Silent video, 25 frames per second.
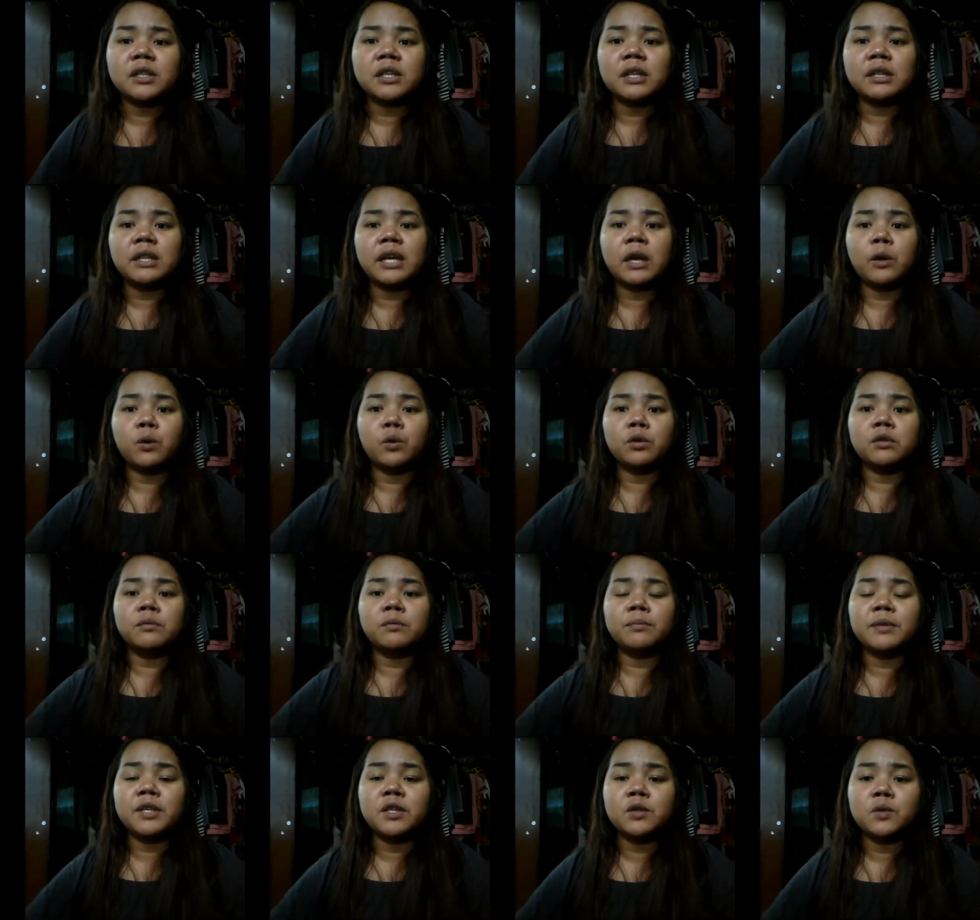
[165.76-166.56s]
that I
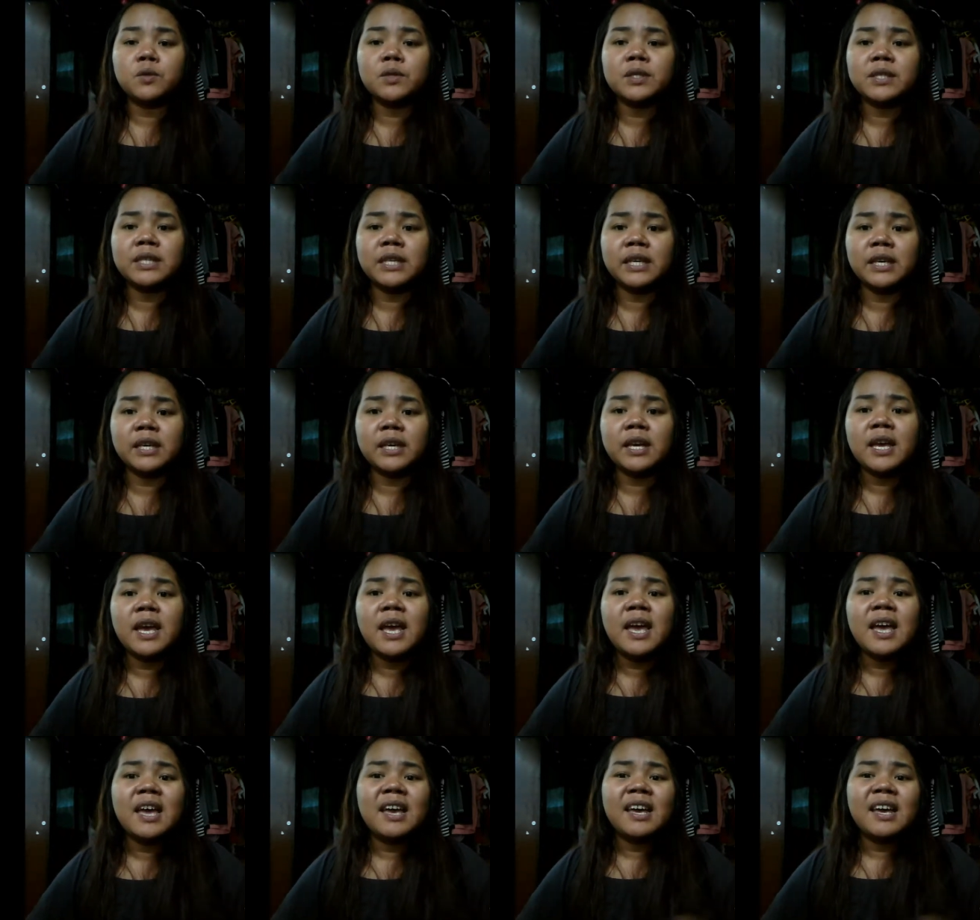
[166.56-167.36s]
will be
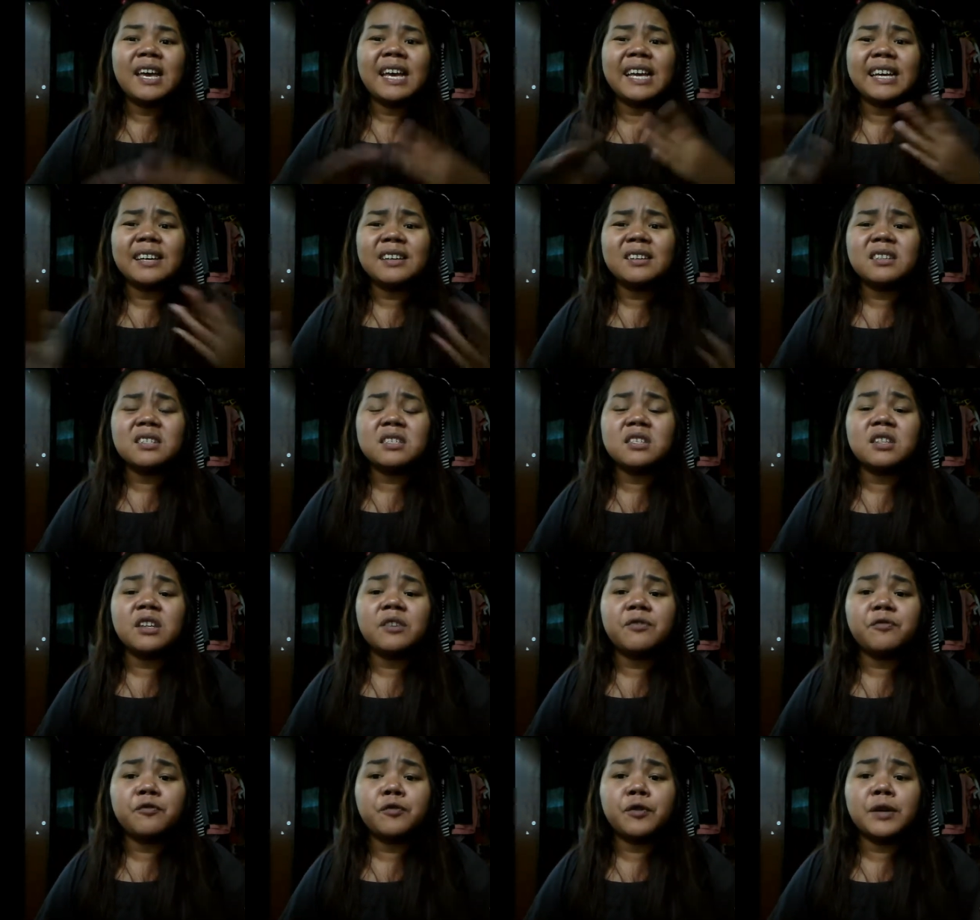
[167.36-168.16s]
using is
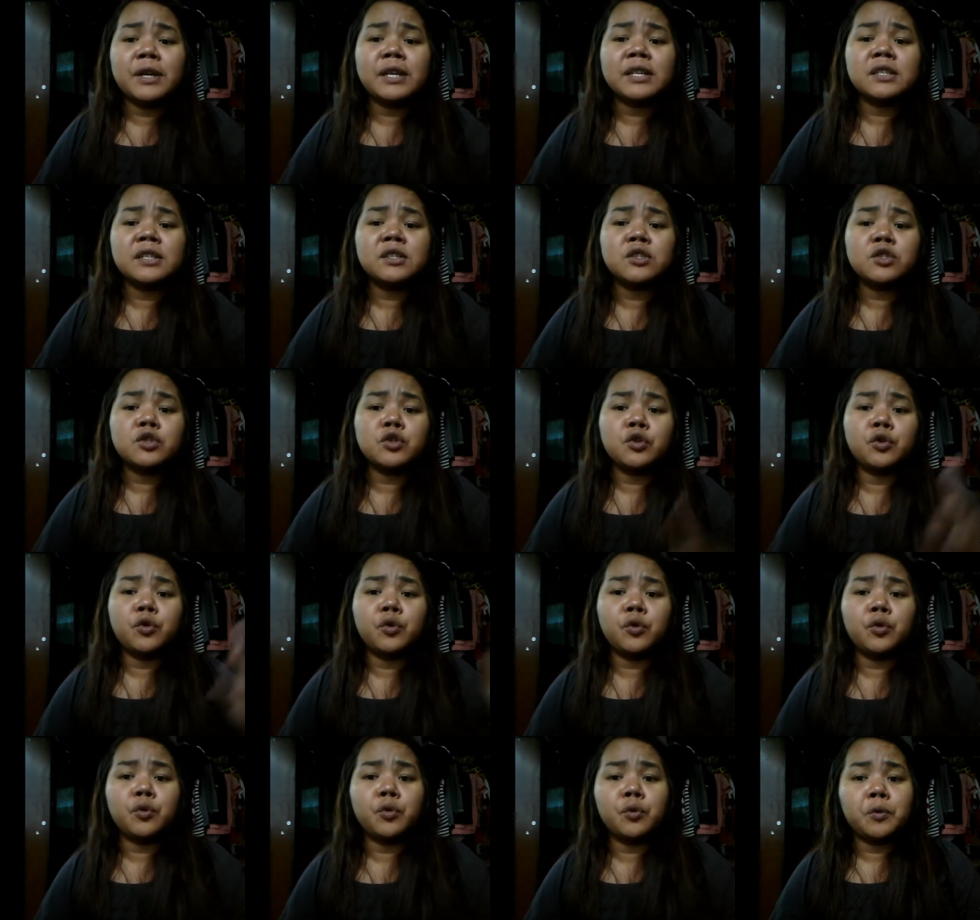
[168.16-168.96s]
different
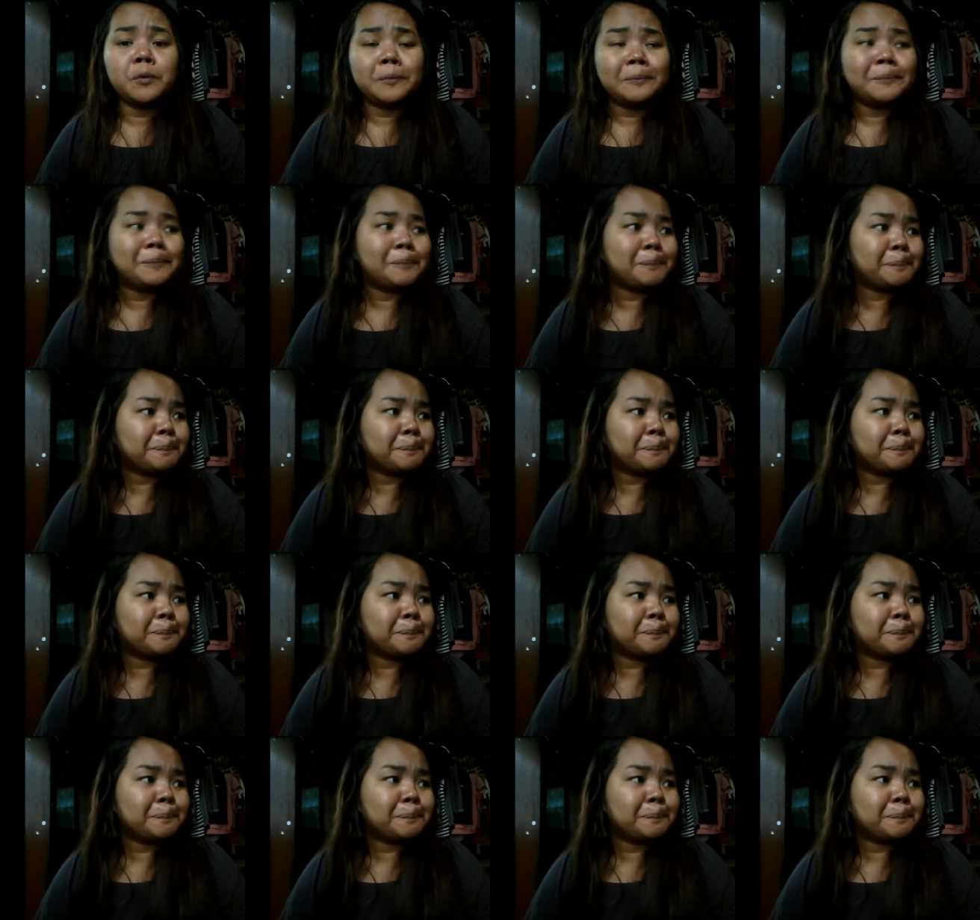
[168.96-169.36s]
to